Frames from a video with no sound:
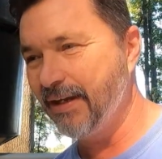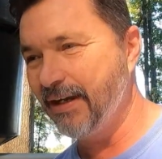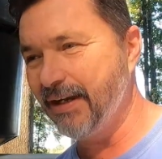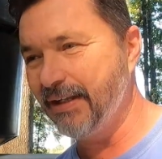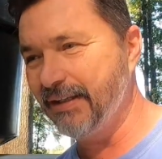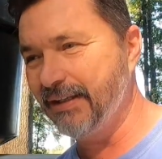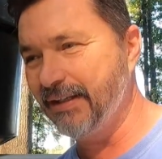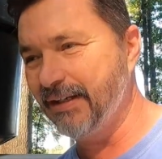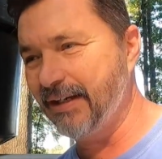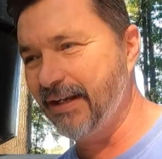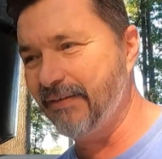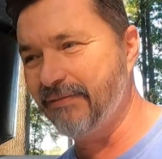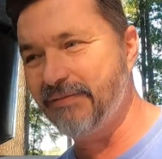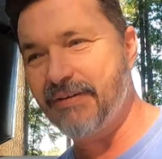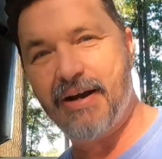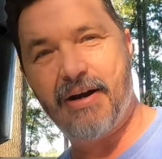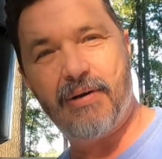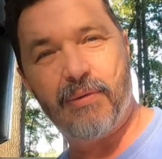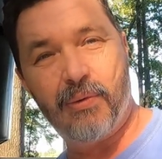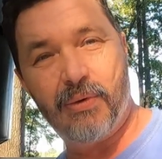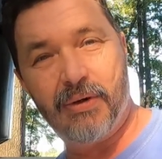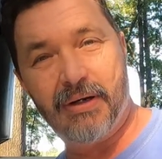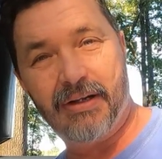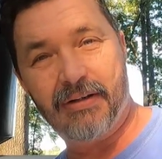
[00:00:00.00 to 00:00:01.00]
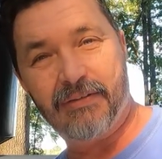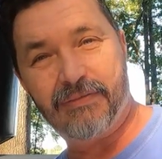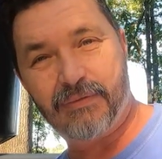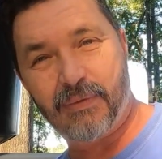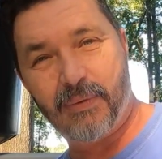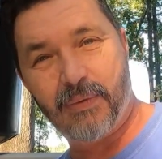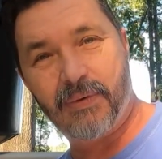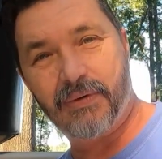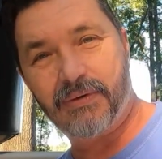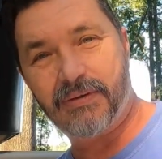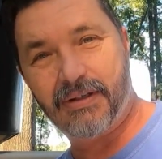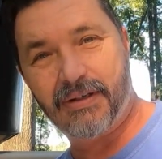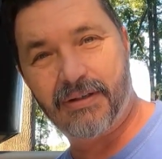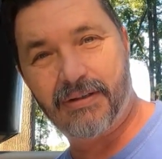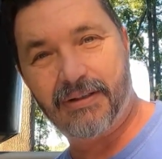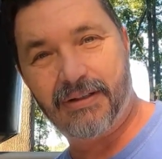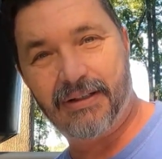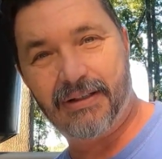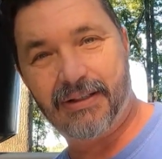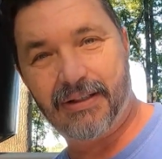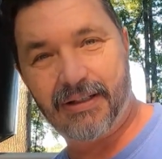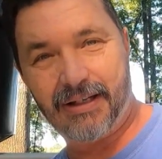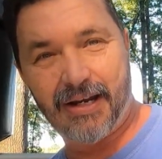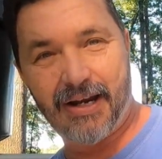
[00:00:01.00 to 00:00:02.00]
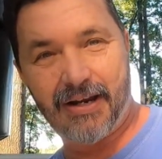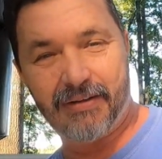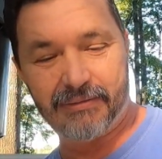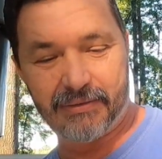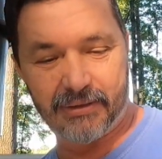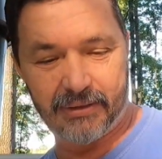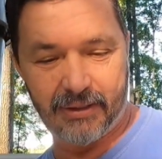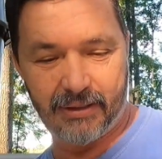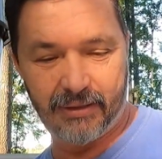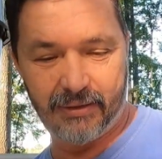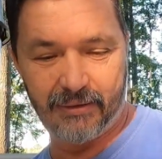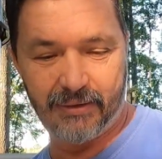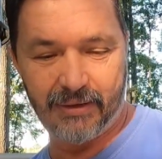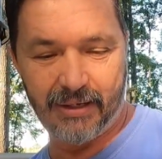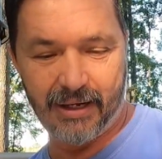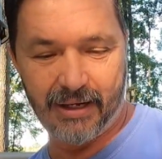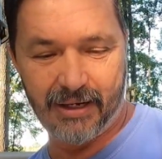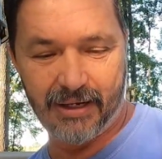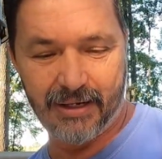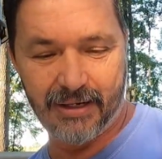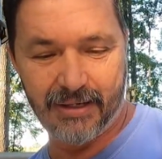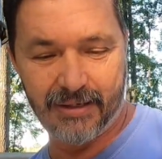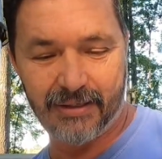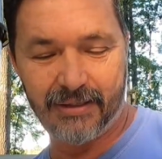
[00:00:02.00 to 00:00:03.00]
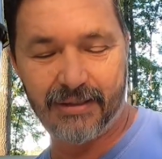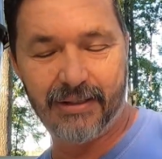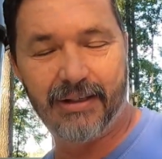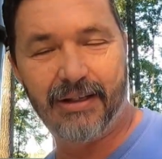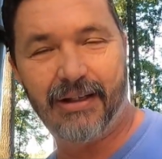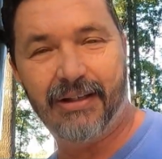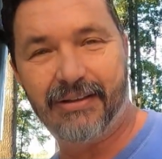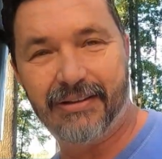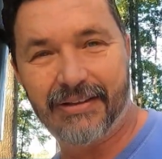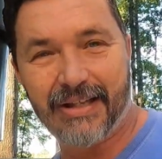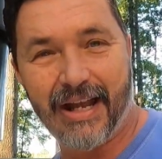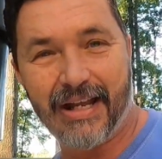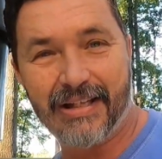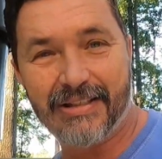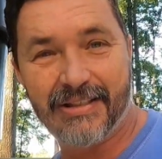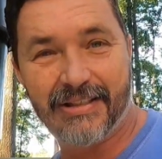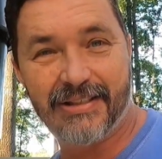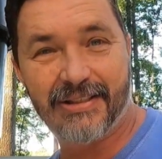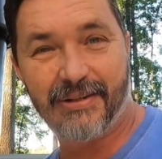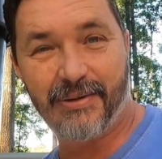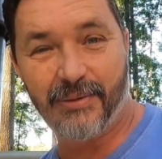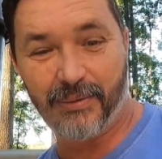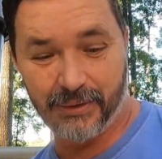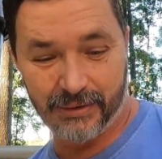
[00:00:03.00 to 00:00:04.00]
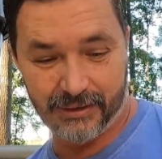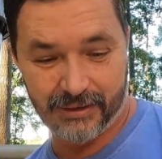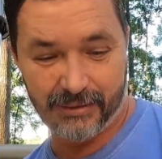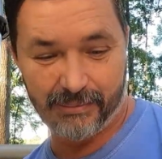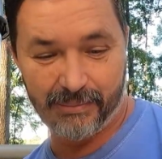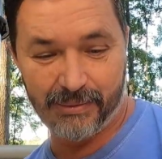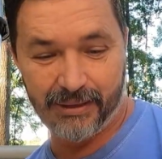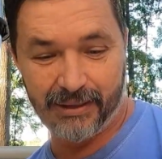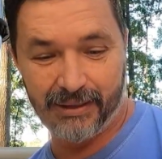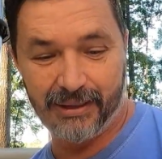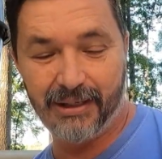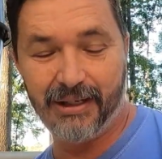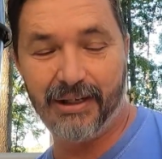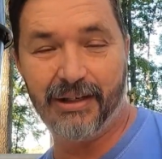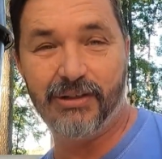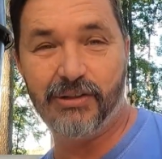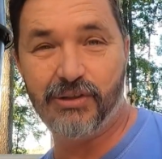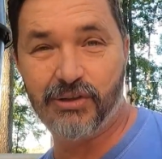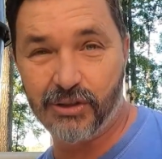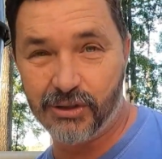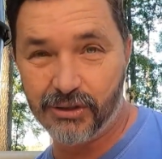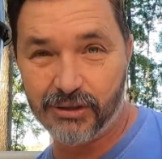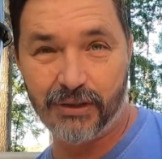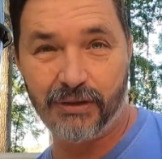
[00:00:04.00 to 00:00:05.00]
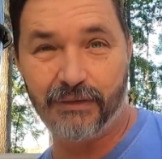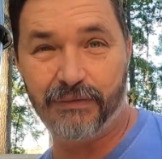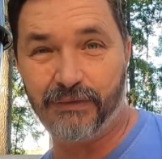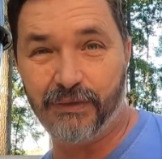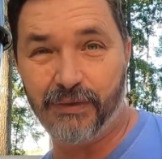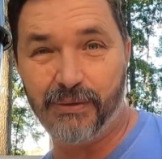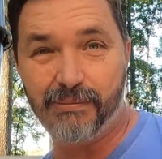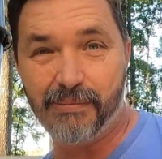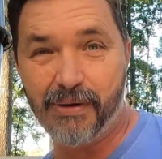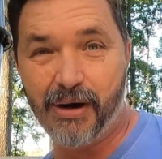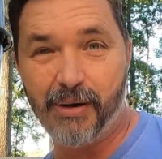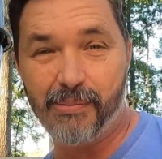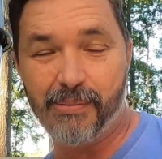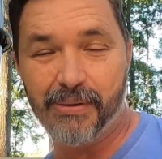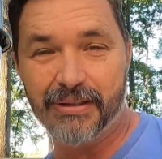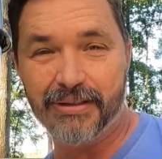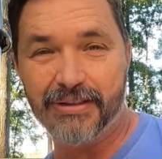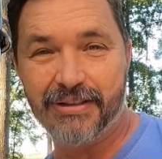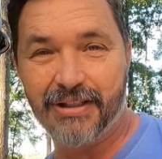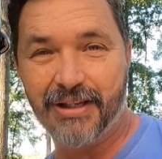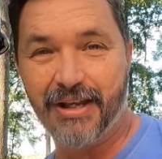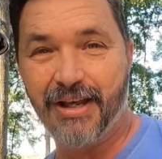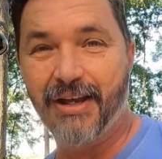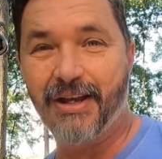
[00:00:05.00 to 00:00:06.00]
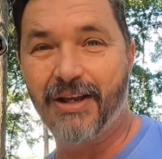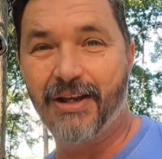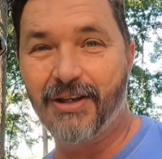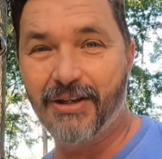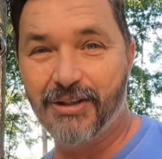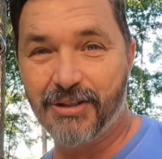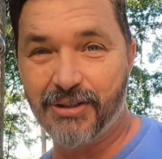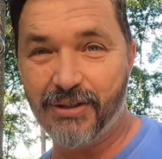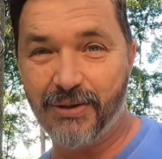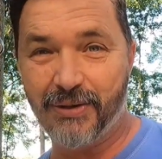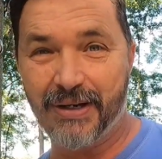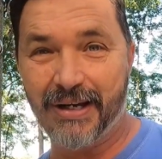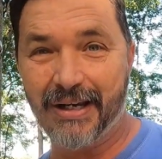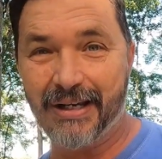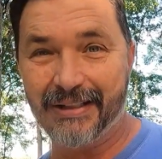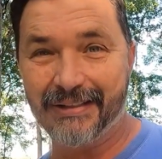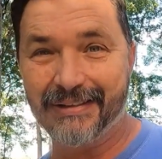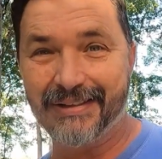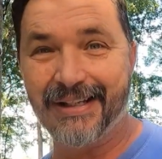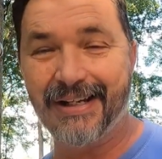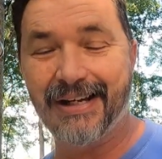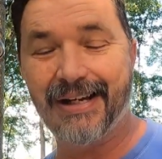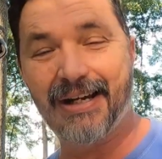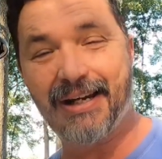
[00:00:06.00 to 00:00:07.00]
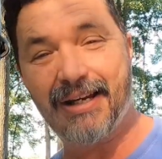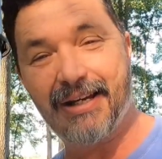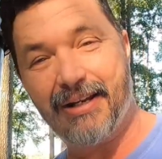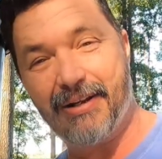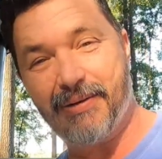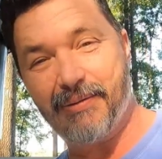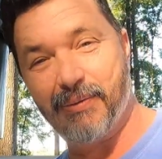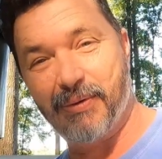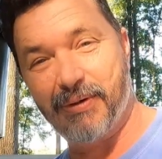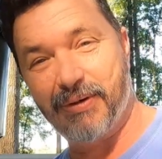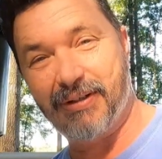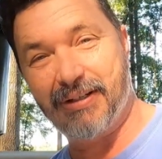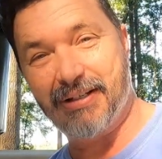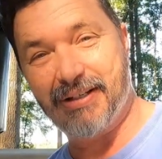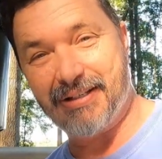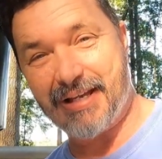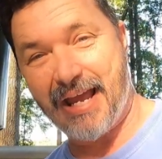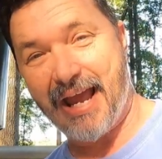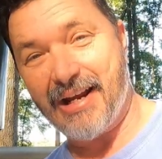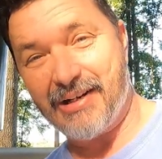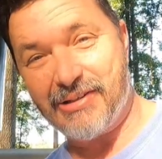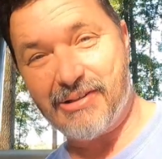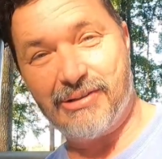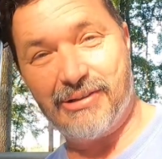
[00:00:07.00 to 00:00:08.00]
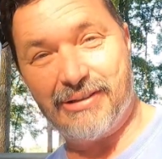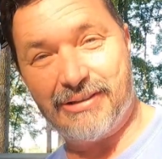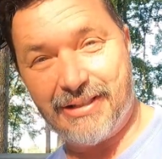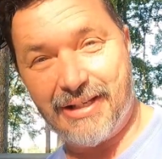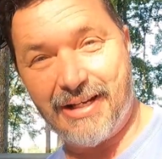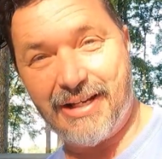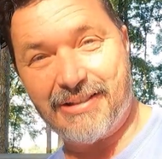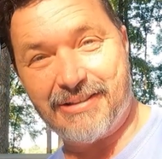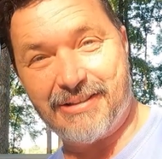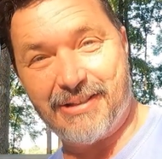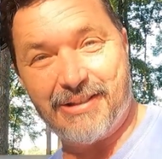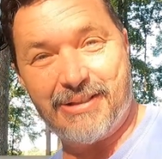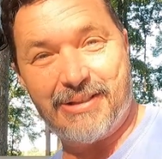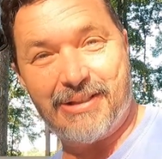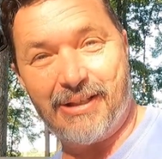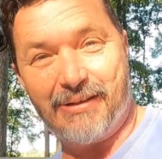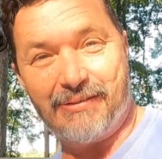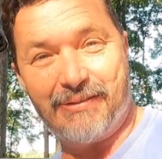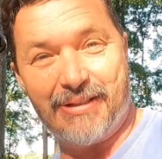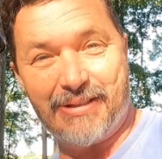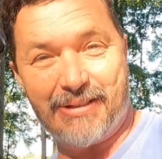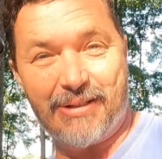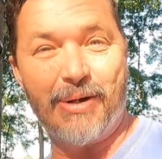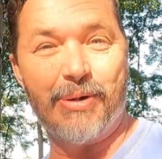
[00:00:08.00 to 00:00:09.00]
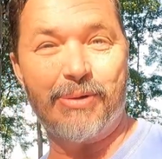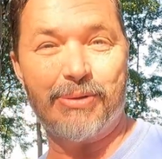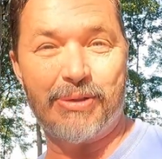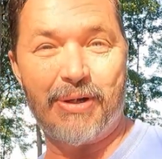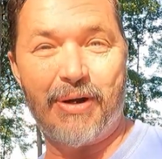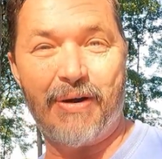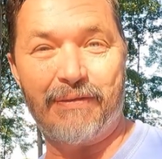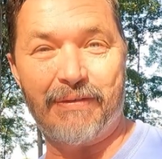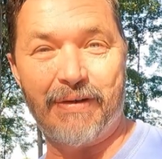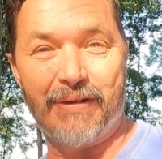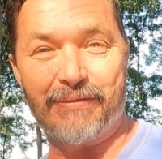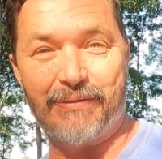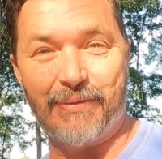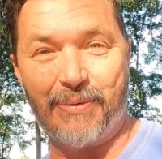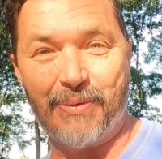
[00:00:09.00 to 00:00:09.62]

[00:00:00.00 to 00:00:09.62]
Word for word: and then I've got one at 4:30 in the afternoon and that's going to be in just a few moments so hang tight and we're going to actually test and see if this goes off at